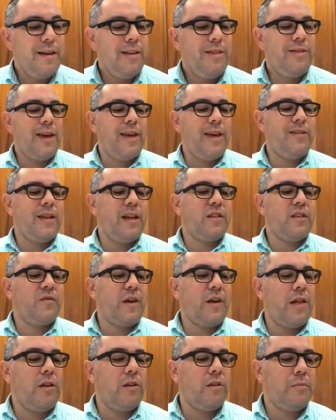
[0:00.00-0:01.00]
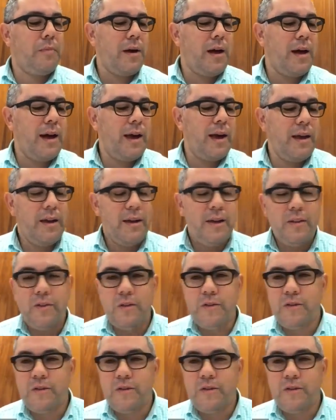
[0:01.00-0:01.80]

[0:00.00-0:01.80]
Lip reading: Then that's followed by the